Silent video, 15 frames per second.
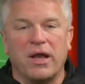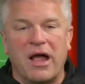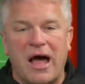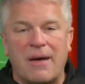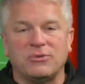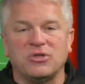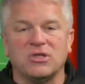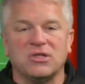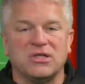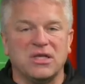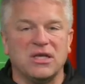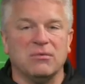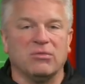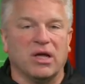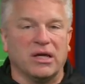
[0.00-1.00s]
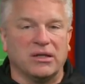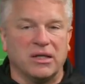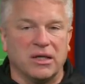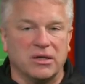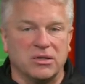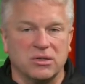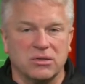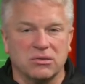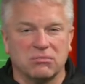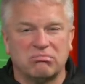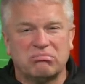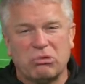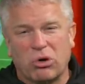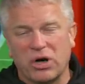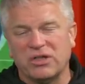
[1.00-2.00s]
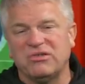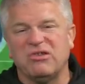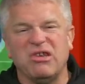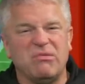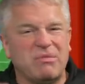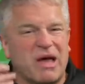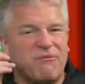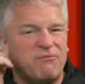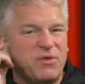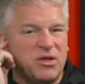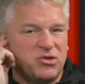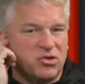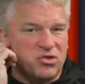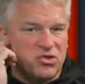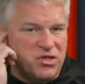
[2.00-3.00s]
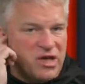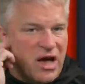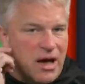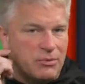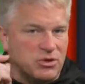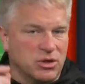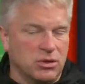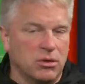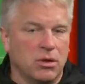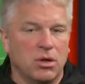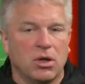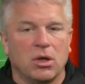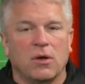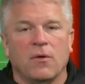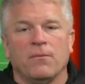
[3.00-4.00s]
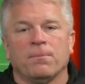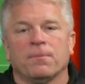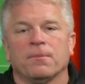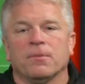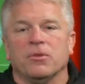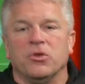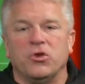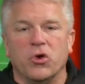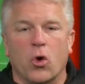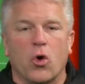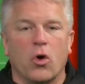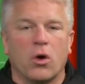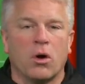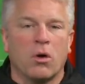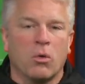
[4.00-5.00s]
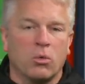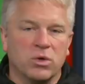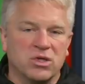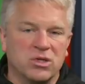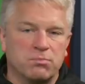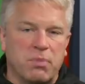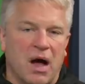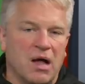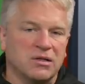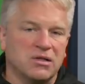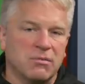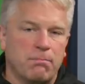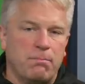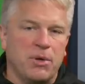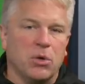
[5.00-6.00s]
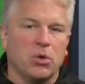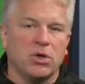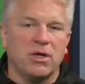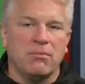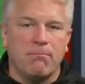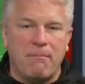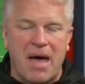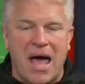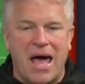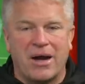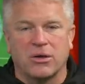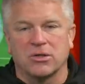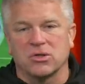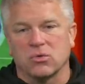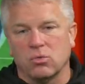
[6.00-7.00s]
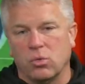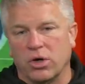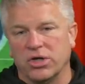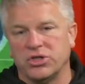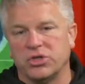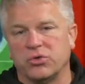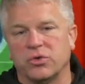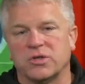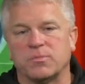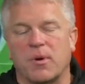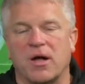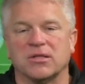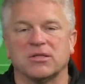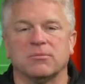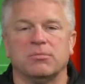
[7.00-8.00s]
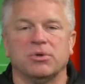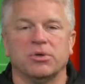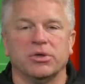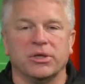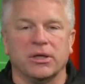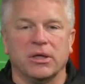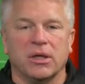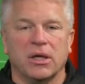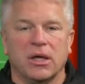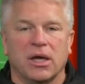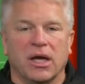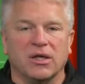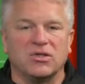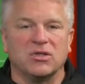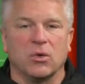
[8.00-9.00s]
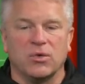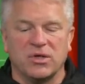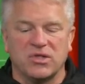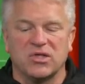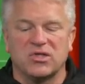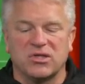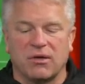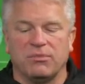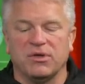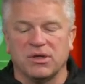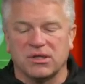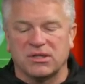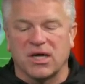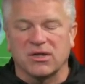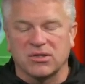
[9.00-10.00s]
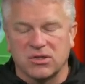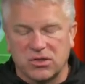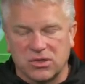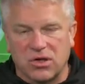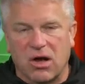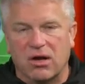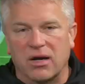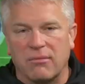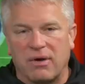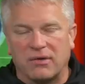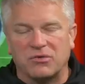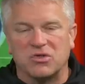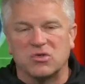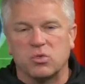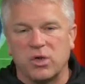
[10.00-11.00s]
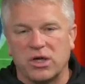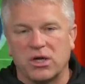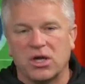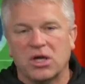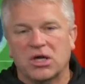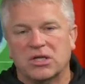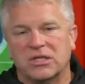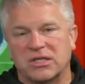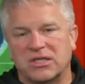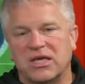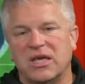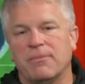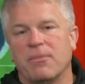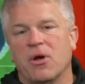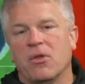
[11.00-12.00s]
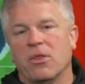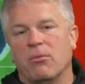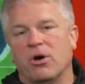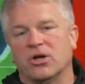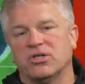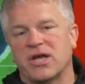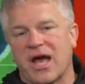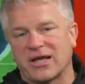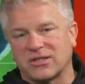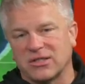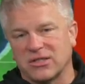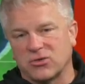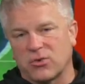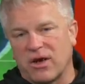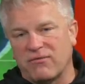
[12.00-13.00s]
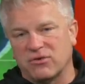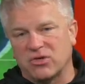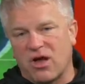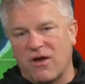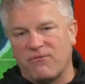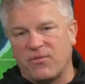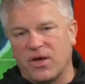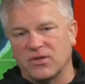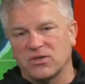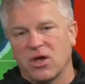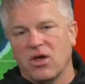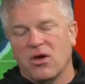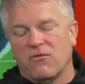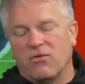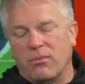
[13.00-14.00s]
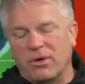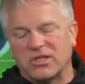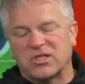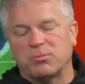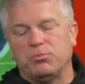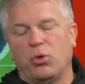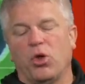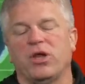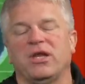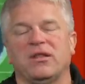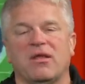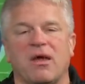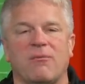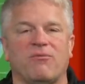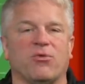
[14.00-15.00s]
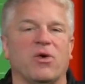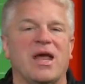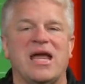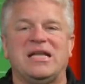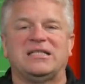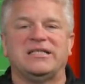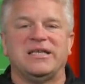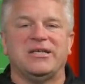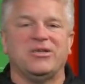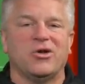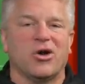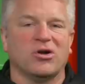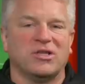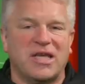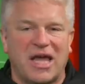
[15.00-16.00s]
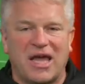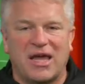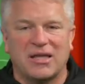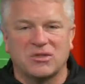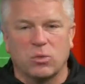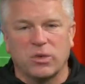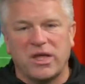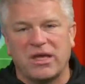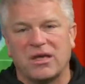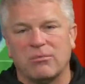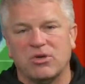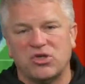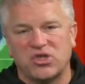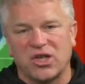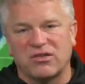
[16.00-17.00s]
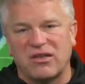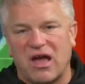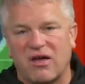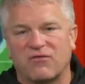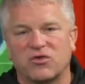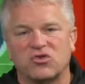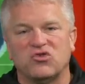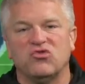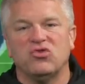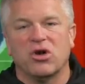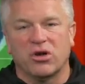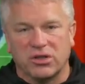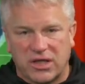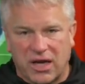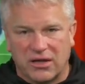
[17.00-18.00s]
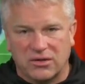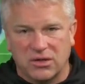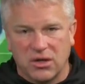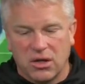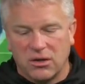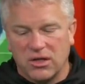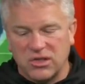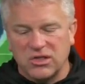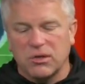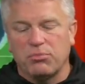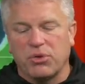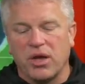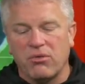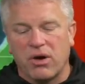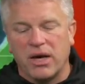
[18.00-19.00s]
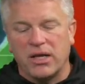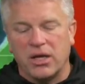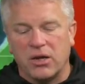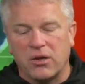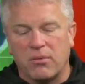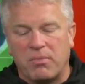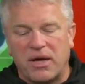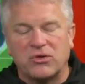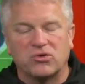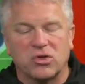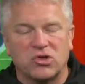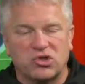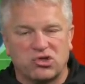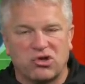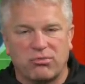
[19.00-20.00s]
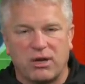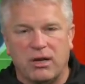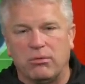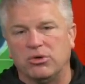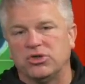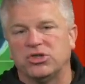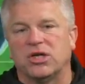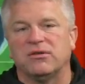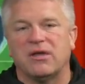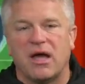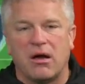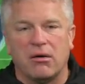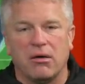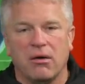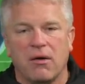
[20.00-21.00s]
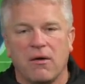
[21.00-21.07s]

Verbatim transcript: an option team like this, or a team that features the option, your responsibility matters. What is your responsibility? And so this is something the Texans are talking about this week to keep Lamar Jackson, this Ravens offense, from exploiting them for 18 yard gains when they can be shut down for two yard gains. This is a play right here the Patriots should have been able to shut down.